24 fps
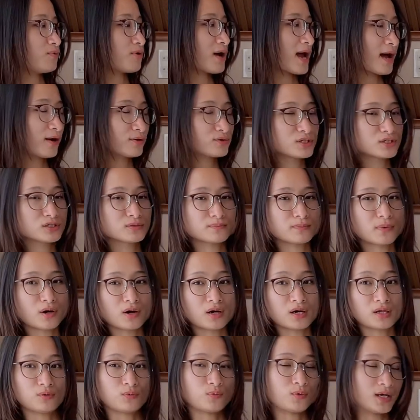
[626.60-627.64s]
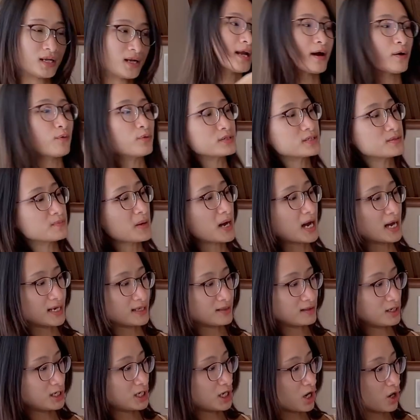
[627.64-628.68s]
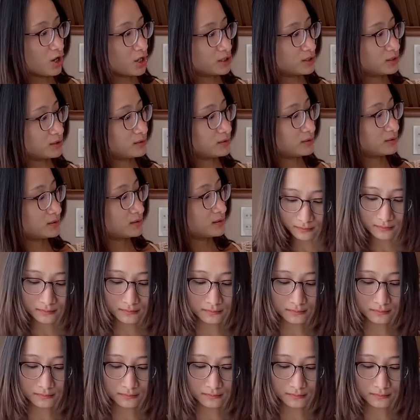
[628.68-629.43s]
brown spot when I was buying the yarn.